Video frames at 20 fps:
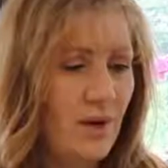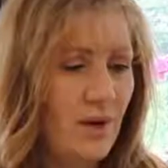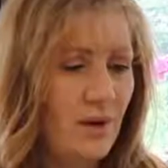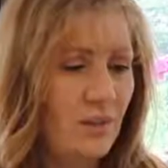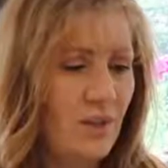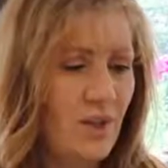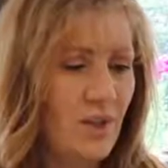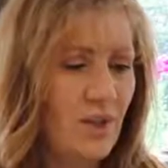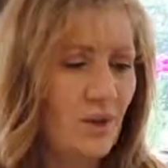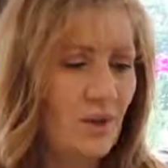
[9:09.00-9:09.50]

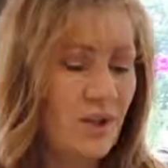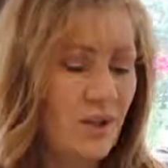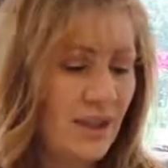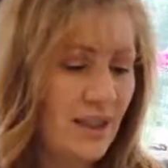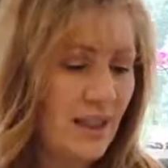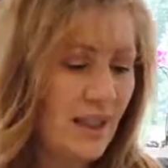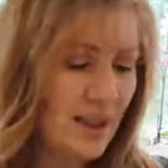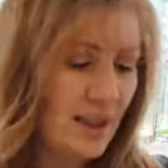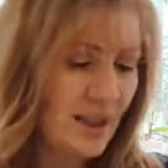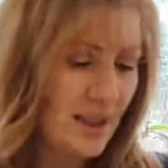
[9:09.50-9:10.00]
I'm just going to
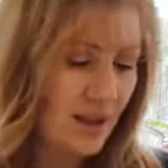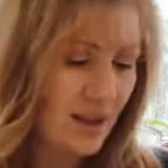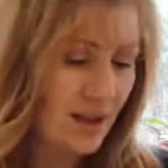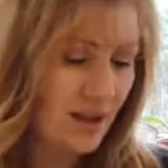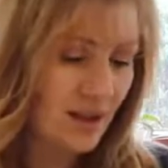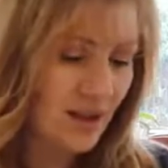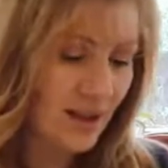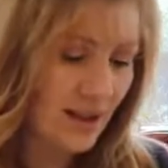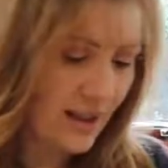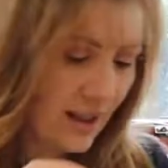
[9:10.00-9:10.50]

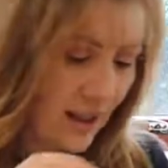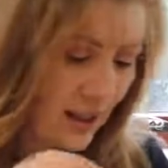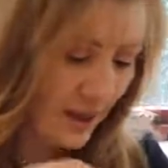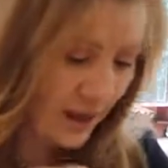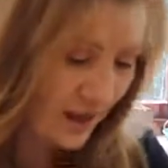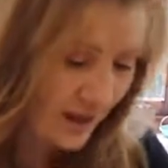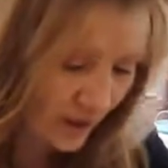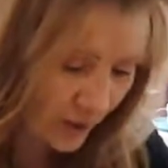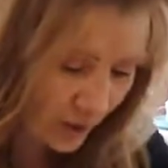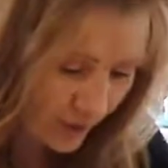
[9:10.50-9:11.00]
taste just a
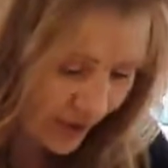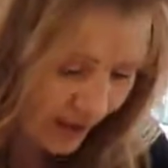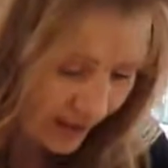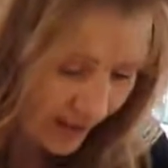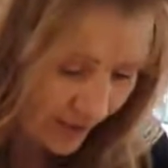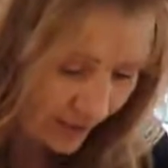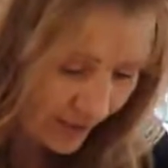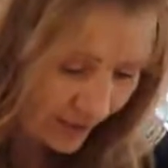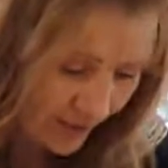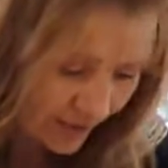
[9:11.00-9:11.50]
little
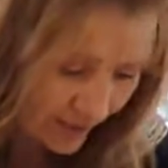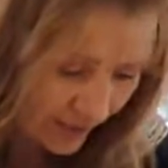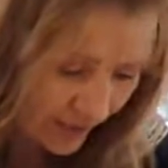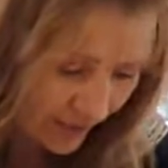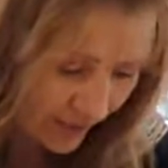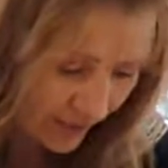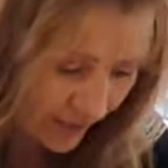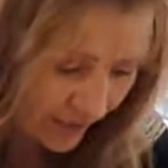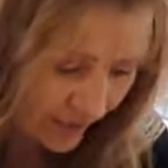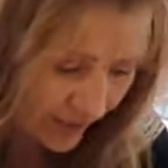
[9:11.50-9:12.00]
bit
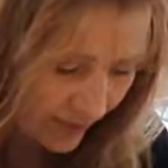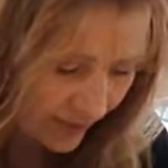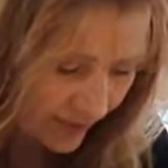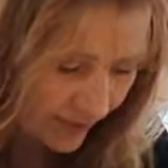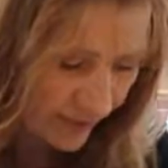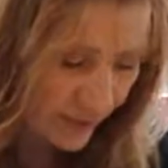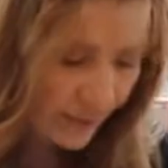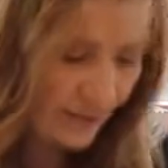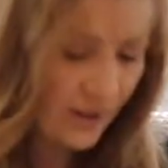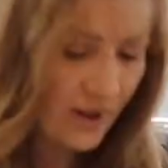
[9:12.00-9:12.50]

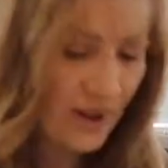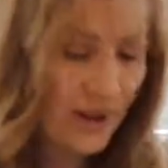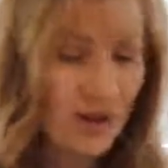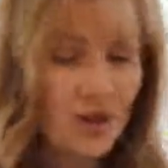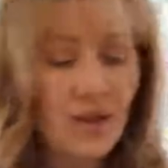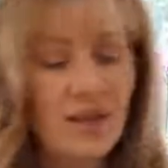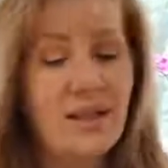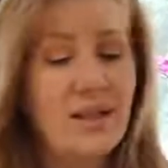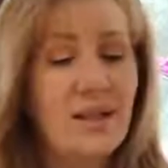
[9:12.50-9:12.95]
and just